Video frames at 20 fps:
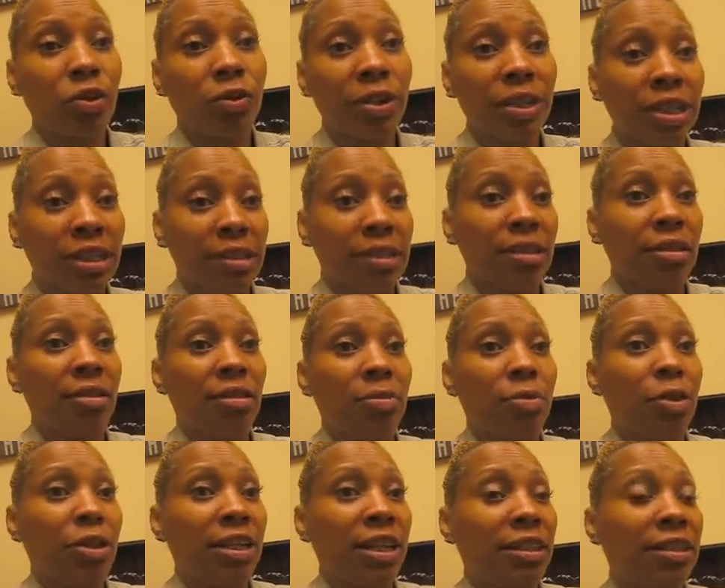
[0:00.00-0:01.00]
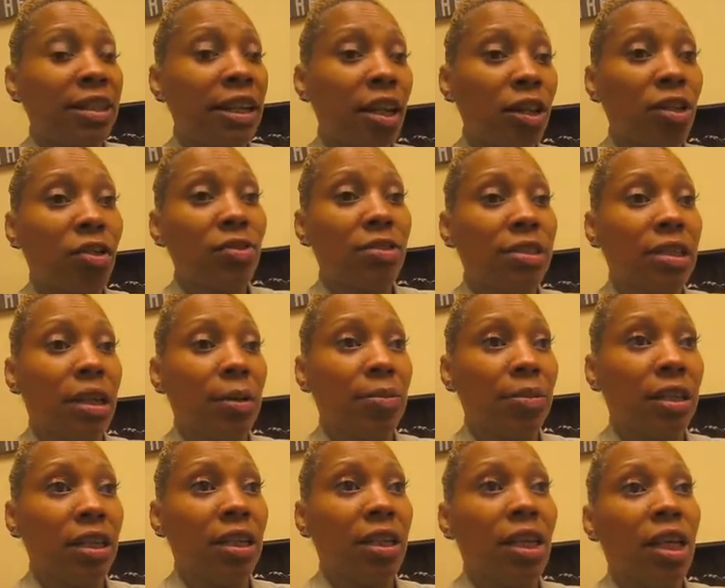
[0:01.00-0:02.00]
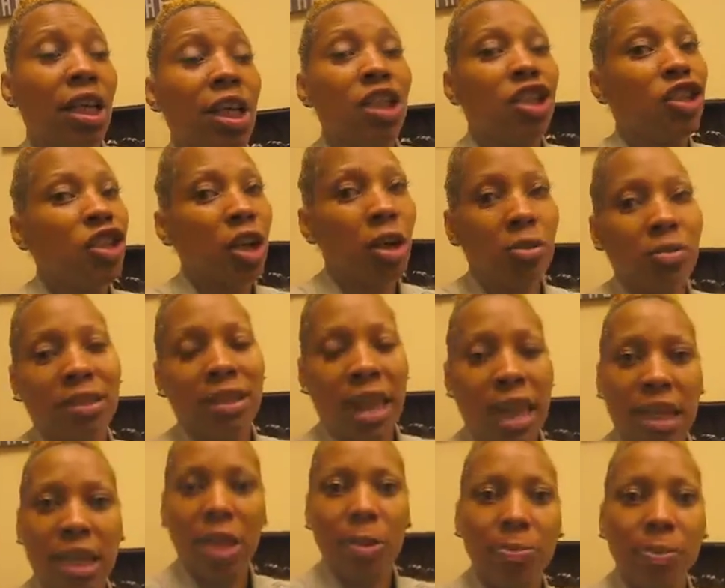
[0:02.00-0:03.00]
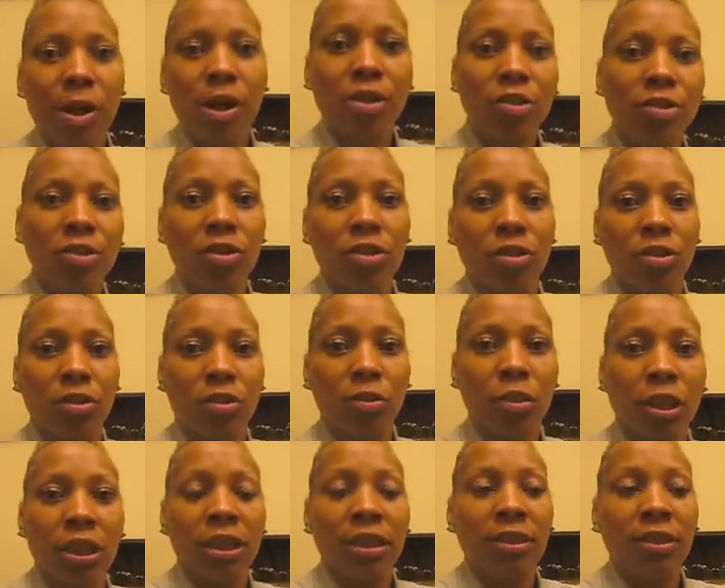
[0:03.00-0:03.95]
criticism or they tell you something, don't take it personal.